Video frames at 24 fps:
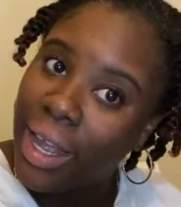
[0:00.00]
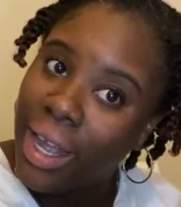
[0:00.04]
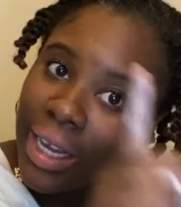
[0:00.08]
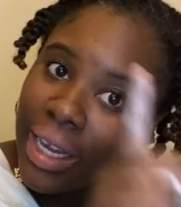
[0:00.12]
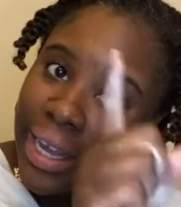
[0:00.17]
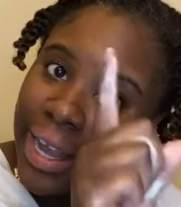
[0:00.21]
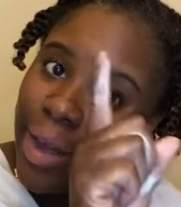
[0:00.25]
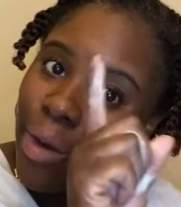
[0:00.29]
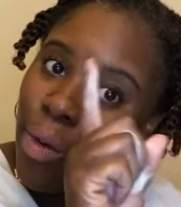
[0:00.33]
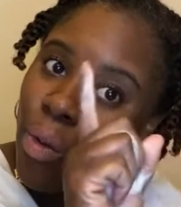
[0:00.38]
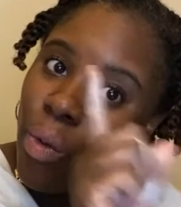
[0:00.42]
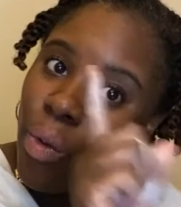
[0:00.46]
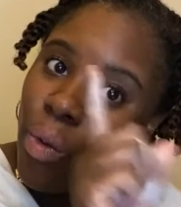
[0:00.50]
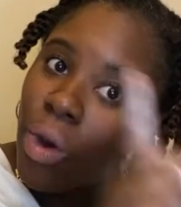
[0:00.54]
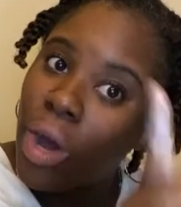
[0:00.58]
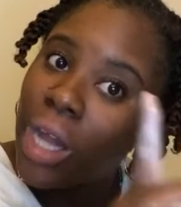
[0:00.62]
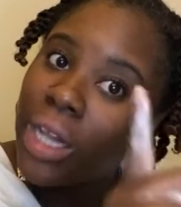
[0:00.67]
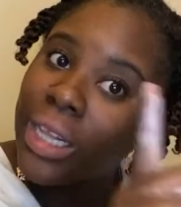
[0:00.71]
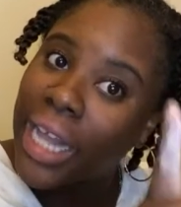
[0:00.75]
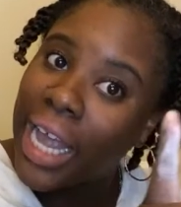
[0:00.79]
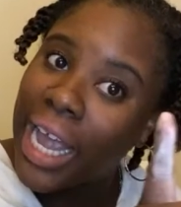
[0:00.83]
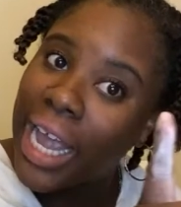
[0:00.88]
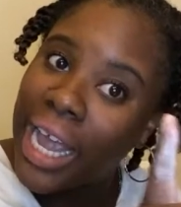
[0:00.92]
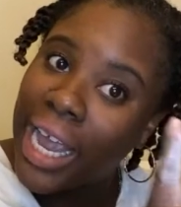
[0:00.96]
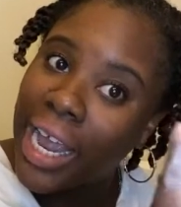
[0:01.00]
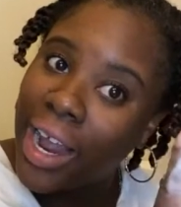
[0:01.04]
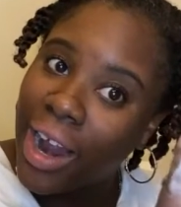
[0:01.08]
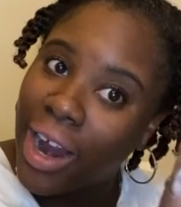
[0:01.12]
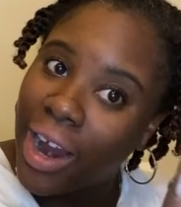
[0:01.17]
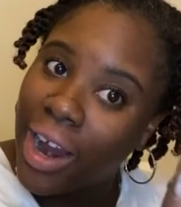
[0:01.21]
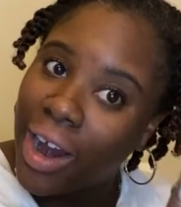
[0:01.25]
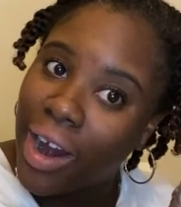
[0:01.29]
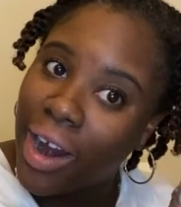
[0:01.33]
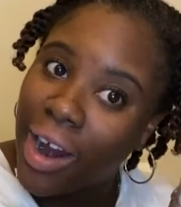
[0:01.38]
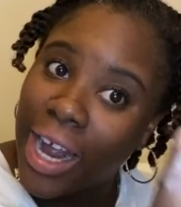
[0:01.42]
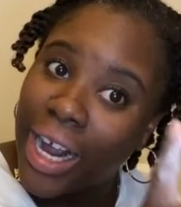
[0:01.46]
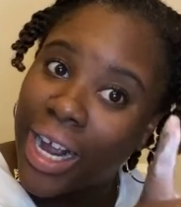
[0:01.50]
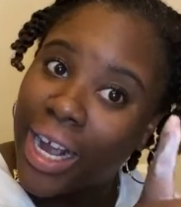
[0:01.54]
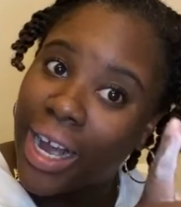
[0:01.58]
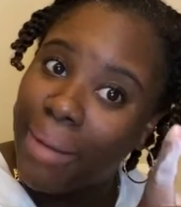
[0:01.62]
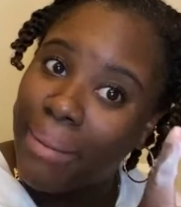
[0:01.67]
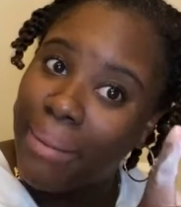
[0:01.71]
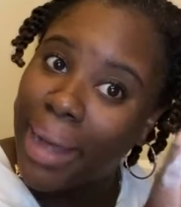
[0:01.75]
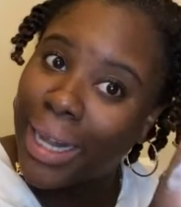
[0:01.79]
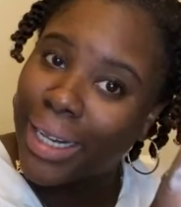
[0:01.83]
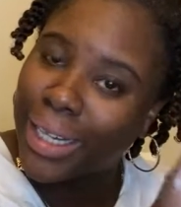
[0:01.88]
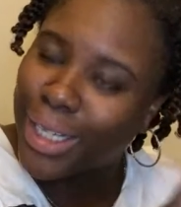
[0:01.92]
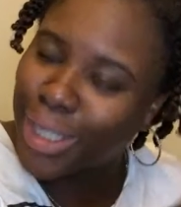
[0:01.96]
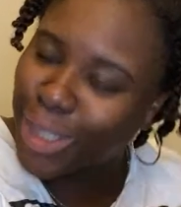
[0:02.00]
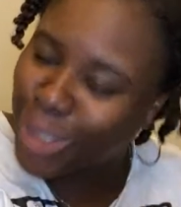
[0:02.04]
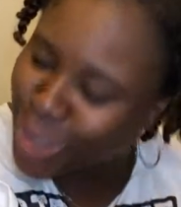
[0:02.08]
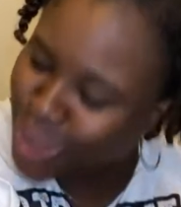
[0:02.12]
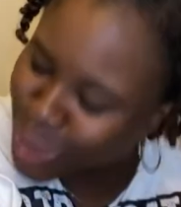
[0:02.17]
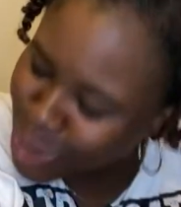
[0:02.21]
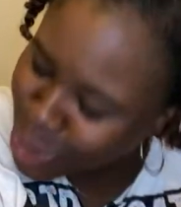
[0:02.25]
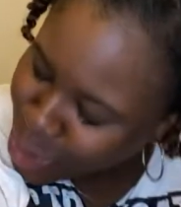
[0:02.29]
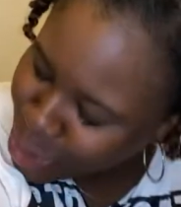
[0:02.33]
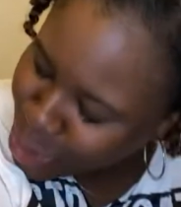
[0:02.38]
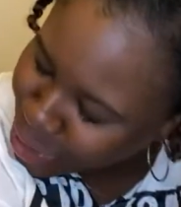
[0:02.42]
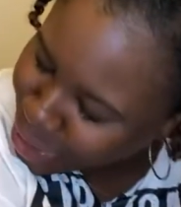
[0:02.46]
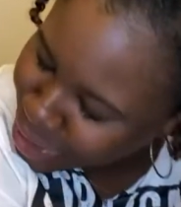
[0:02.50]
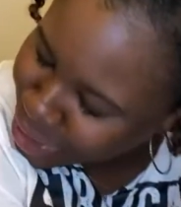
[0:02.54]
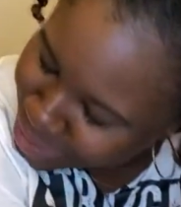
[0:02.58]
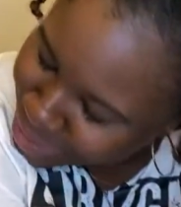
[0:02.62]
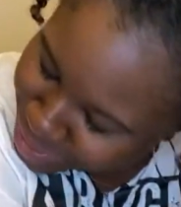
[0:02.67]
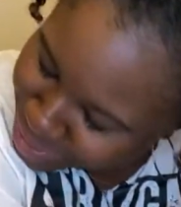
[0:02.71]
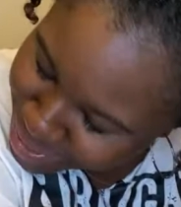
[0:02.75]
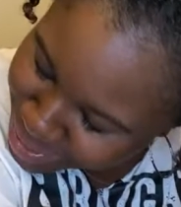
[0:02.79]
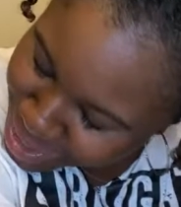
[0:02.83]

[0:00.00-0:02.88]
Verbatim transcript: Get one thing, her, come out the store.